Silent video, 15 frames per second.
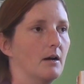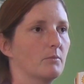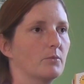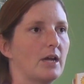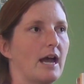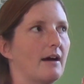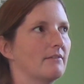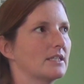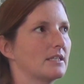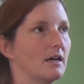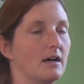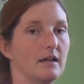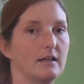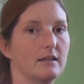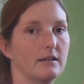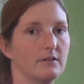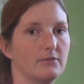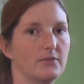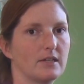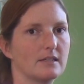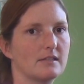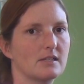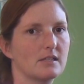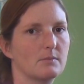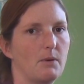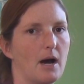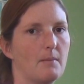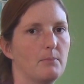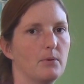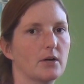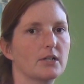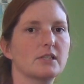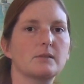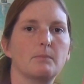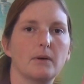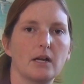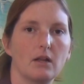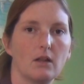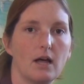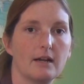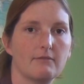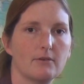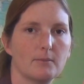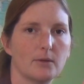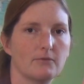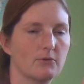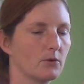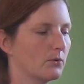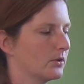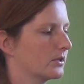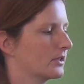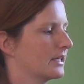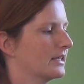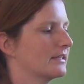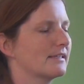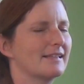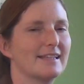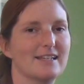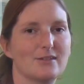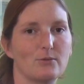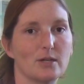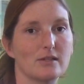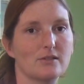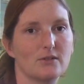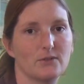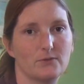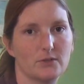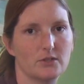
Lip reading: we have a ton of Things to Spot books, but a lot of them are for older kids. These ones are for